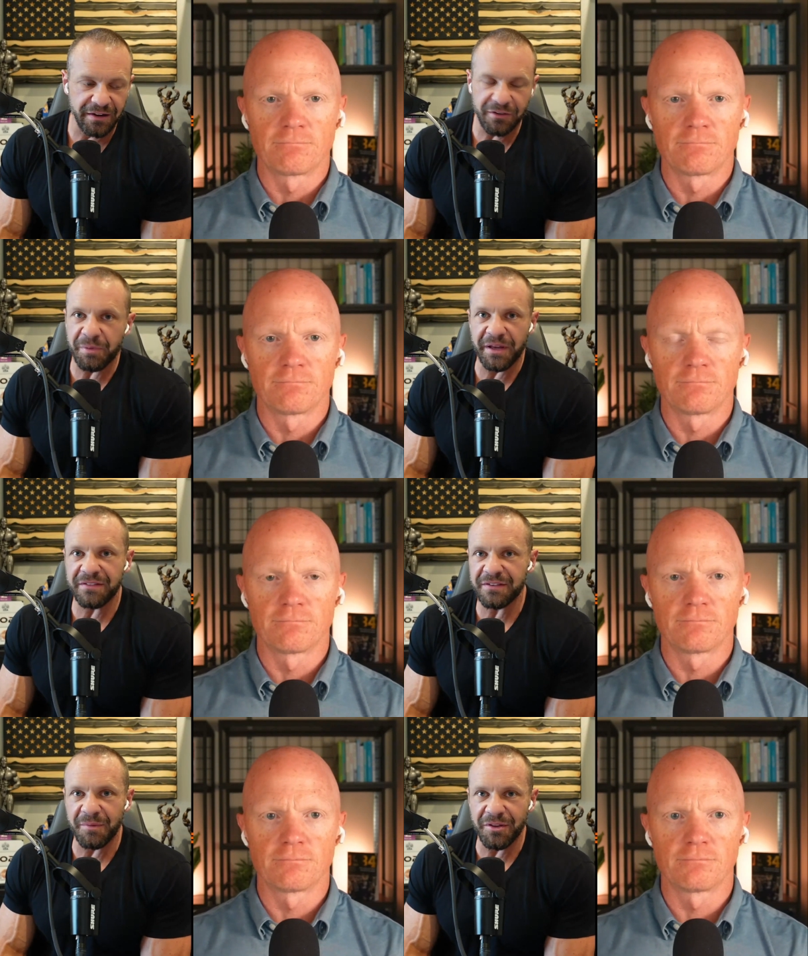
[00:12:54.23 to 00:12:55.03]
Speaker 1: that I can
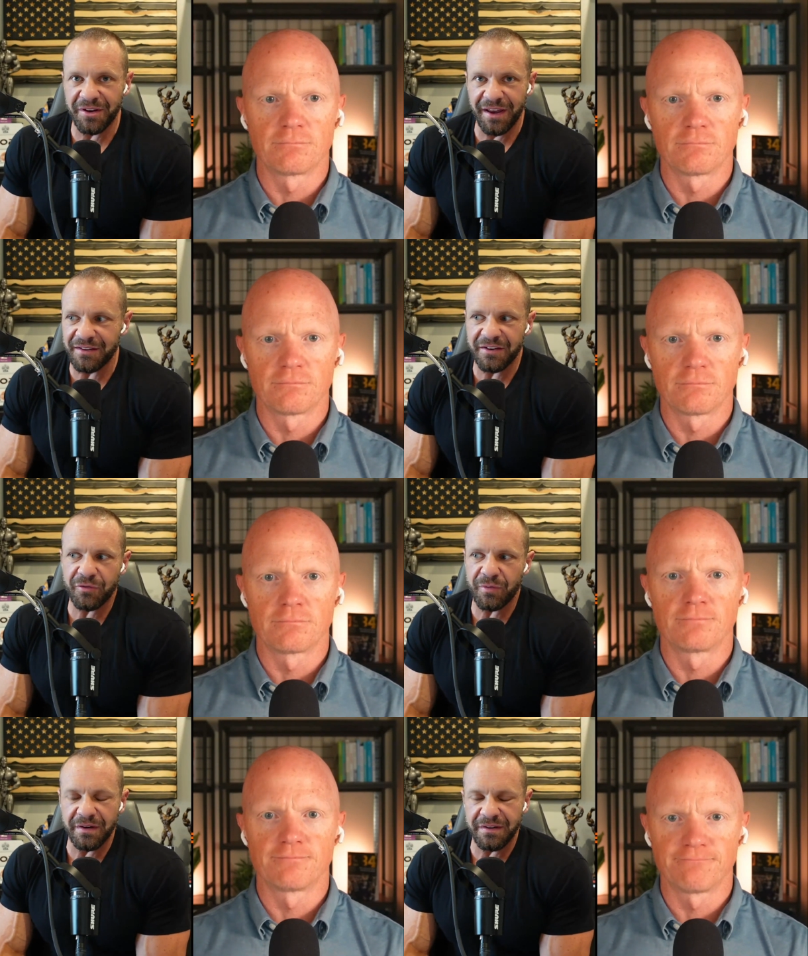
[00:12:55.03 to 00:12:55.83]
explain some other
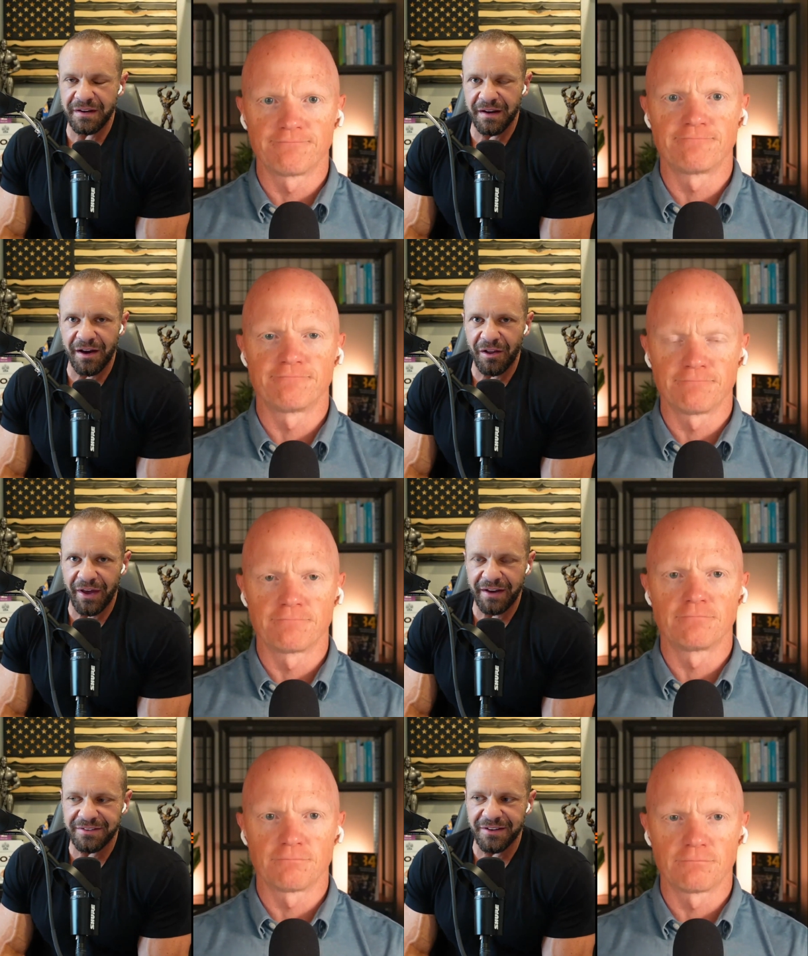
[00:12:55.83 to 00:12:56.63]
day, the difference between D
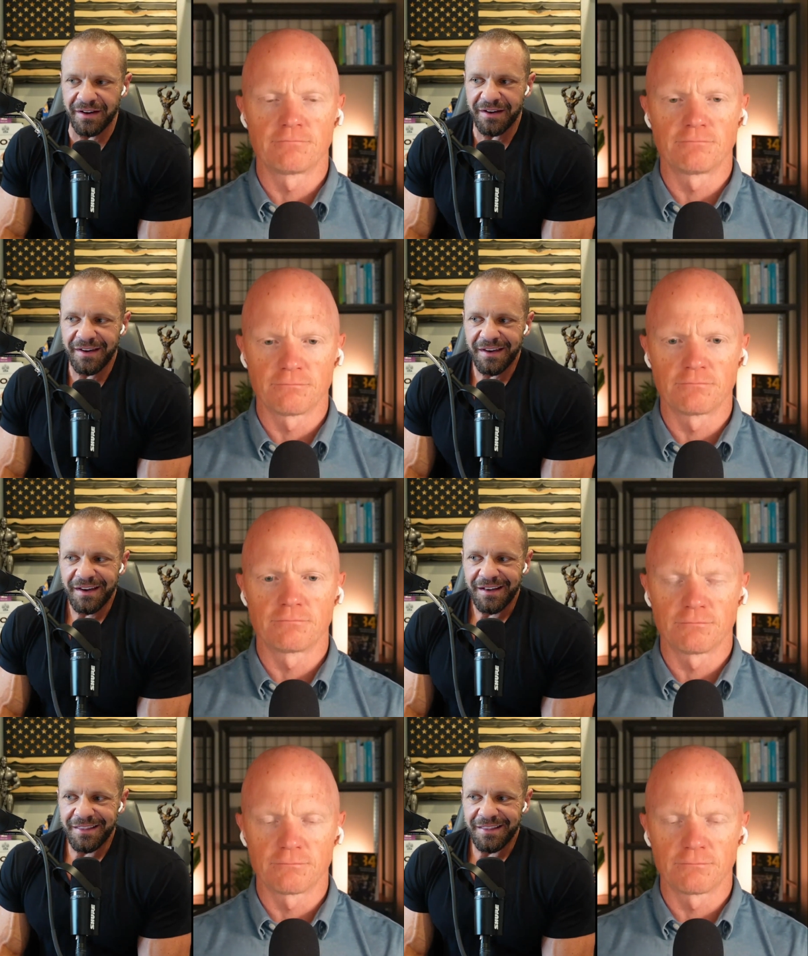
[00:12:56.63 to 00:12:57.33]
and L. That's uh,